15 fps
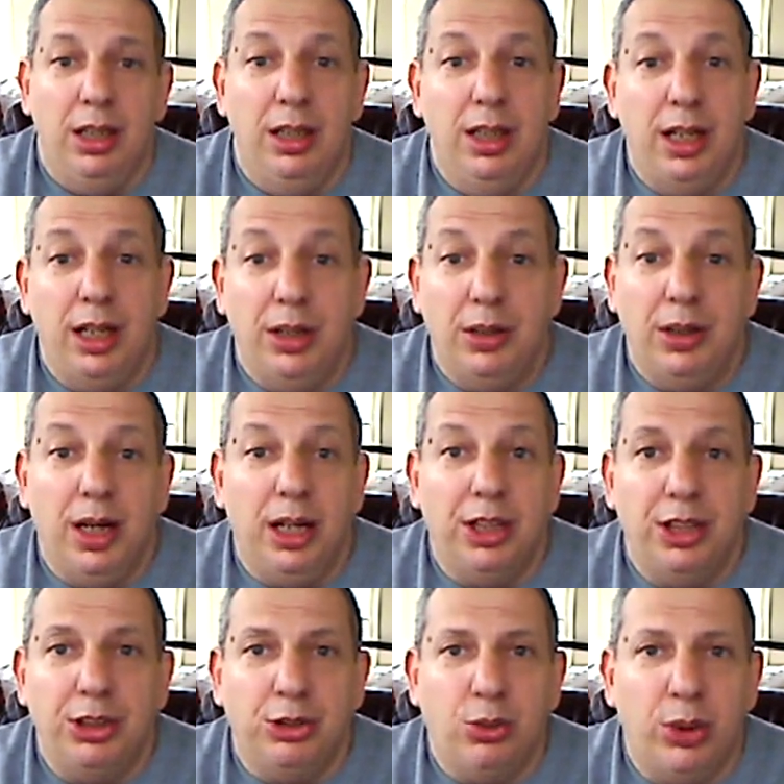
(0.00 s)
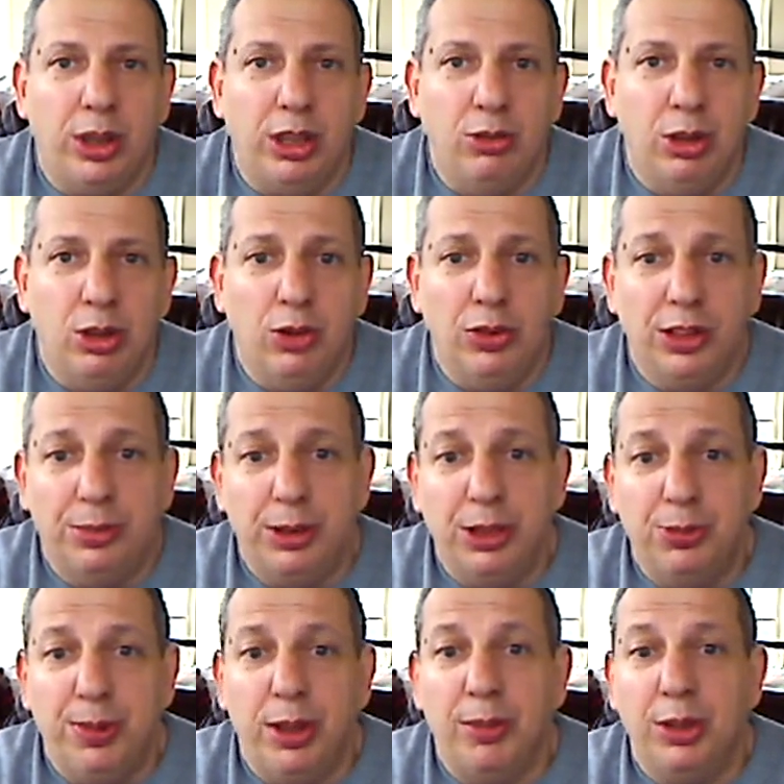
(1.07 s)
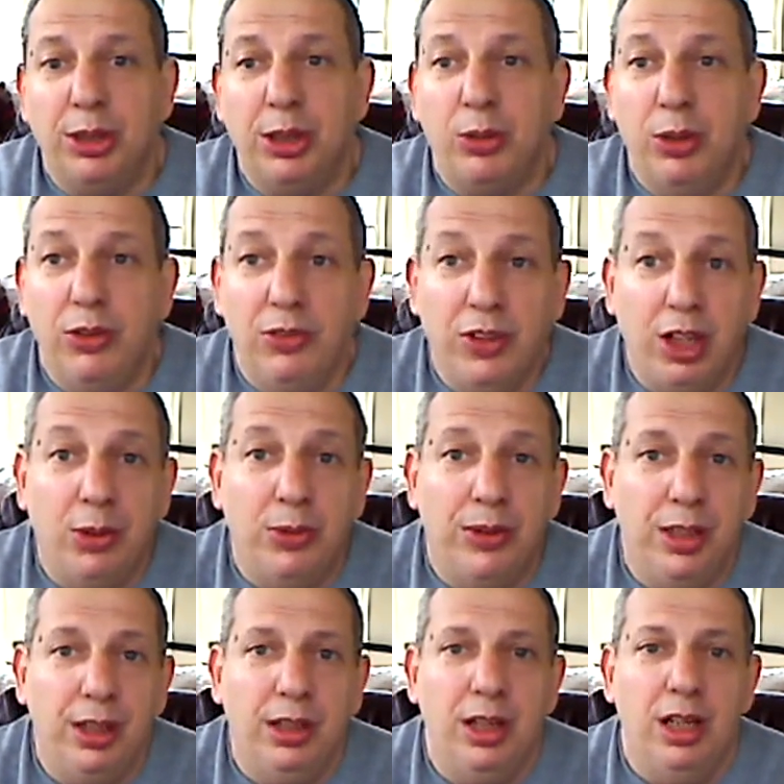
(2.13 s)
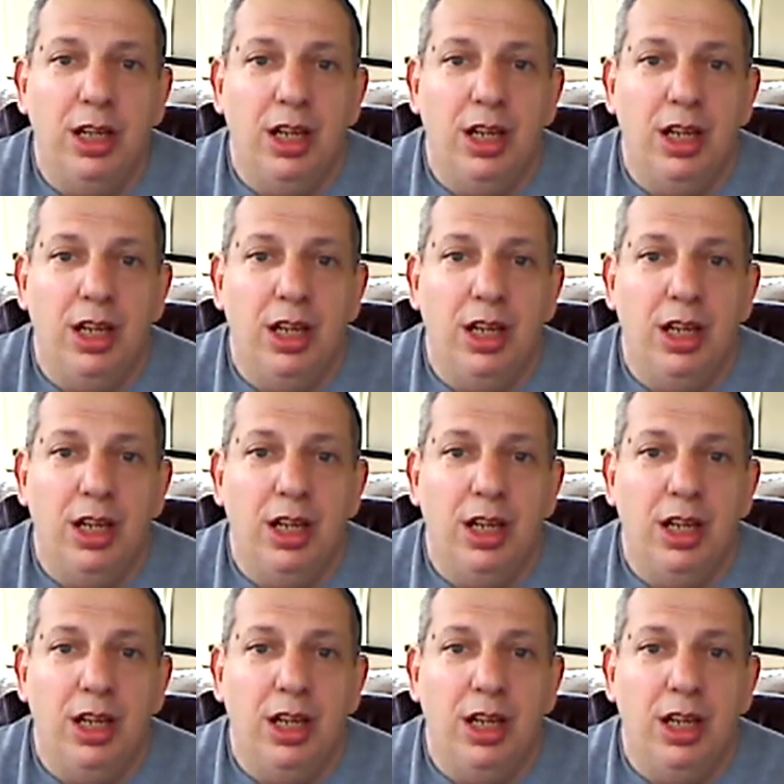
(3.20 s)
Now, I can just quickly run over some experiments that we have done with it.